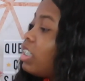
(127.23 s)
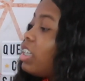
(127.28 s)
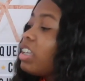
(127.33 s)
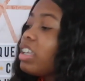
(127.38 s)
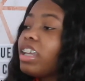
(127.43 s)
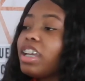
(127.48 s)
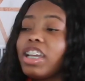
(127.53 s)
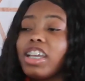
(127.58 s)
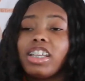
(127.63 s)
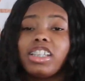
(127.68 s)

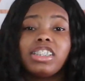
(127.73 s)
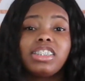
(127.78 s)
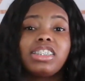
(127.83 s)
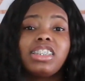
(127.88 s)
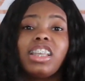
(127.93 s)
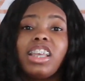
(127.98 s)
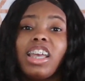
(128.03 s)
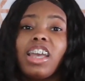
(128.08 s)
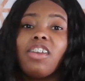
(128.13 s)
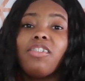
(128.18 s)
Because
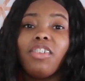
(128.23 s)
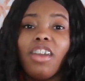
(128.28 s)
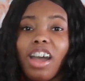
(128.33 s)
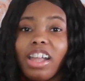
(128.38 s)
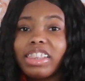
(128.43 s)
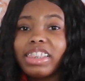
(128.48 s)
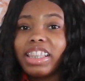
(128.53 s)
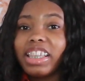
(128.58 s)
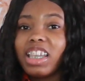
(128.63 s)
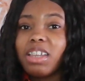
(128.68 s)
if
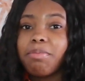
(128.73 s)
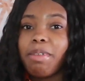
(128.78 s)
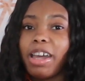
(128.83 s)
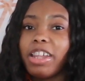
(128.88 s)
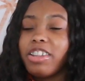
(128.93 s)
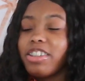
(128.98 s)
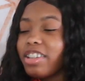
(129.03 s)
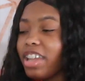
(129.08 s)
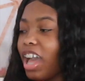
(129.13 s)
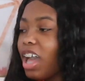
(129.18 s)
y'all think about
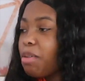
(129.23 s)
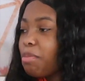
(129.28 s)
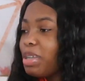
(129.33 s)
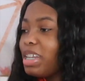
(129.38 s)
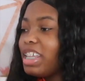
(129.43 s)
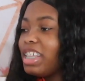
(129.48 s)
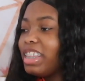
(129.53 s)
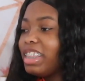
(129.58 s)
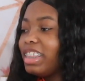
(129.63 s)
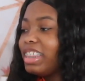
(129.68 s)
it, you know how
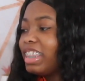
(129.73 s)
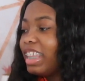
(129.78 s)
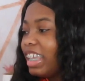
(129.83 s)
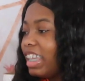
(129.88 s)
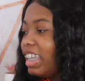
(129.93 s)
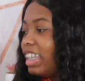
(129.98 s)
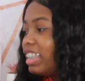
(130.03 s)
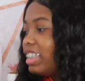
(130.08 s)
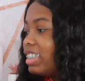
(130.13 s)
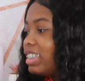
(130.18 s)
many
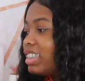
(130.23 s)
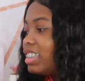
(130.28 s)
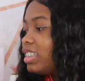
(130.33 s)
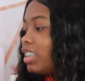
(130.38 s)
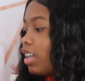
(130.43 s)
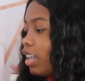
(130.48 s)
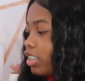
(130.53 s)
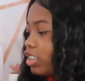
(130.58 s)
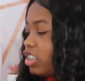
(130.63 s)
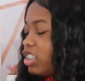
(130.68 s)
things
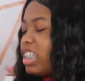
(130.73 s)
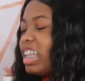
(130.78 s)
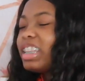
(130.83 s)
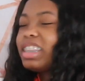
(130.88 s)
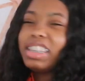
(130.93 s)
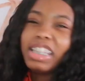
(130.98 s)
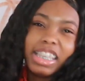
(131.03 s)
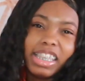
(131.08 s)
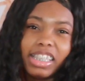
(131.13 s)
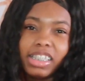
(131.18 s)
touch,
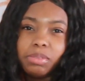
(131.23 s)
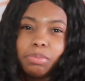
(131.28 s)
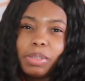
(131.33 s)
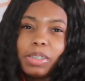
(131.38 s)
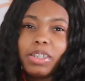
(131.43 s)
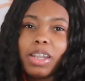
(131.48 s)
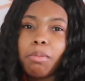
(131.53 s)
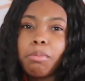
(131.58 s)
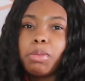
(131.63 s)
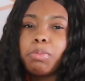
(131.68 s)
not things, but
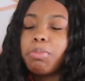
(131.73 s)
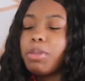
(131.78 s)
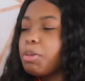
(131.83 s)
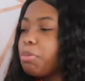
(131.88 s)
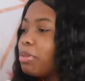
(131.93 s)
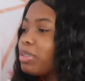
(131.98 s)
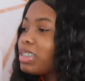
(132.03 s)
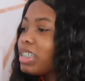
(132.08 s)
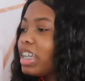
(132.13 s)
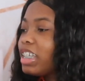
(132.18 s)
you know how many
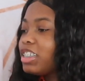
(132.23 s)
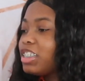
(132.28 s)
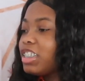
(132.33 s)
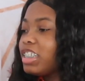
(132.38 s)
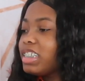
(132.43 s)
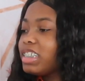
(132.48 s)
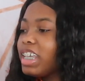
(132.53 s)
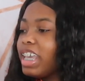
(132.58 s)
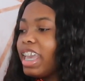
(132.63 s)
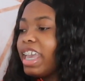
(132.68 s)
people touch
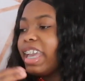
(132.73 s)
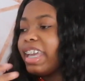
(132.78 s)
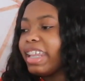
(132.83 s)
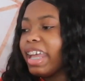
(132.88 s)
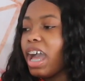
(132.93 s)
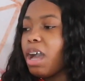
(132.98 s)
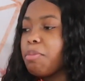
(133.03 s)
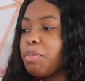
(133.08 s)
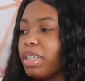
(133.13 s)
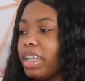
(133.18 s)
this and
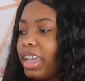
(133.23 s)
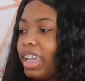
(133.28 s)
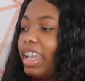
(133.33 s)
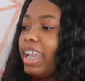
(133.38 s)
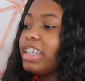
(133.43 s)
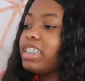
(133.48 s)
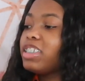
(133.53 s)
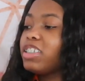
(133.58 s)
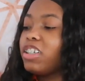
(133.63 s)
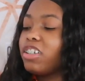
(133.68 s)
how many
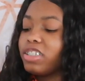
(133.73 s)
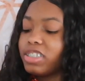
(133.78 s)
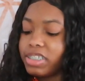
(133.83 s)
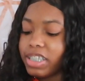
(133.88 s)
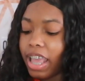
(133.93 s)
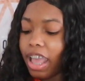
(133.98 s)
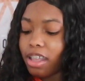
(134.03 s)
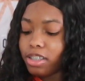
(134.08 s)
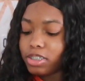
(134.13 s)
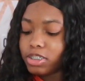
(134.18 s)
hands it goes
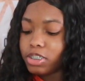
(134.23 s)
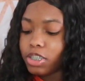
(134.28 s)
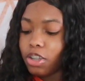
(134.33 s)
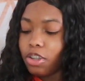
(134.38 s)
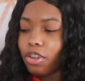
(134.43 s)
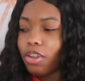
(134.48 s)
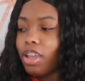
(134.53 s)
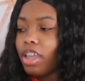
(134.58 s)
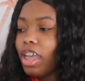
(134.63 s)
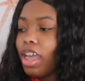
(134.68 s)
down.
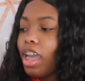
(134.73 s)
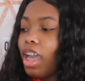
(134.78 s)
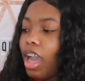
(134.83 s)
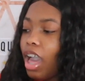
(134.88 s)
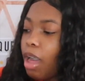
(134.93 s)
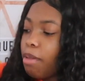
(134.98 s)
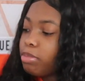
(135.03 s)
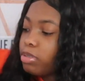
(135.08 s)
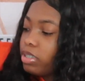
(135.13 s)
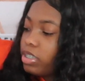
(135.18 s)
So
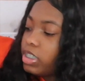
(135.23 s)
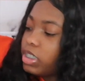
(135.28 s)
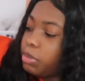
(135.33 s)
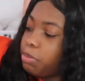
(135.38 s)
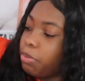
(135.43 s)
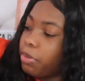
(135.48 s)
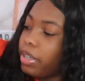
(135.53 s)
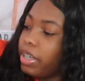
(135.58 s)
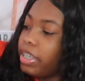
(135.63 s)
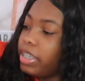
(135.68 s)
I'm gonna
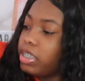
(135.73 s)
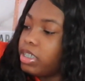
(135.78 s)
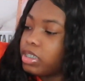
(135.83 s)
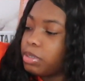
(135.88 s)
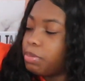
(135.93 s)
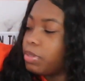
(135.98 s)
spray it just